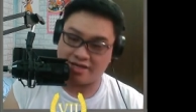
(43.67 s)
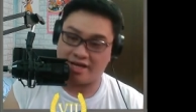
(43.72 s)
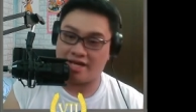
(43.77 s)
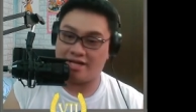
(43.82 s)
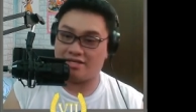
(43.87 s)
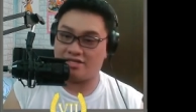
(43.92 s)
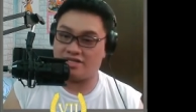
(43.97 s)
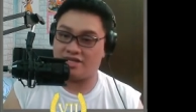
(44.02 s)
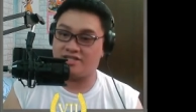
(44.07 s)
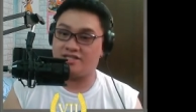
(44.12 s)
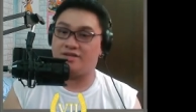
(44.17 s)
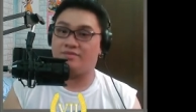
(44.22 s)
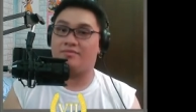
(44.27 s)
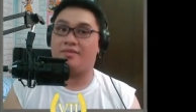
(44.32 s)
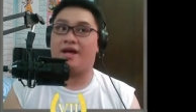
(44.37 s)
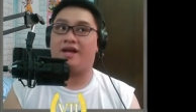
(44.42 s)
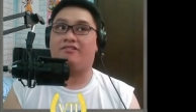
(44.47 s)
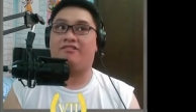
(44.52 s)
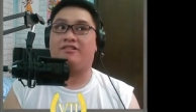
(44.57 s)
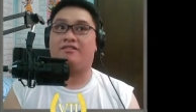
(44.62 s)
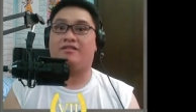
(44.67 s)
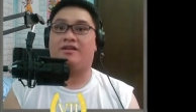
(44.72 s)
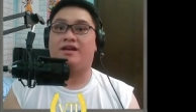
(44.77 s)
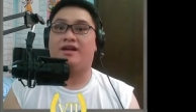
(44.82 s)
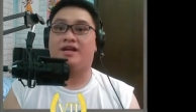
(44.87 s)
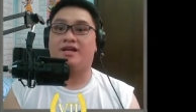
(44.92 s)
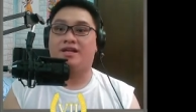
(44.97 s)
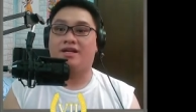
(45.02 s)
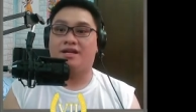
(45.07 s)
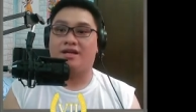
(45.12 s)
And judging by
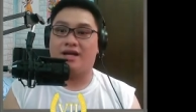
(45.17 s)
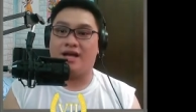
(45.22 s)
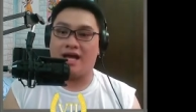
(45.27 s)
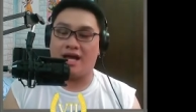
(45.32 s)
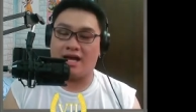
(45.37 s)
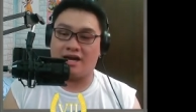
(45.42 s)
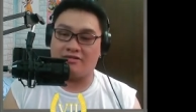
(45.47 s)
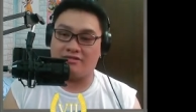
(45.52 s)
uh,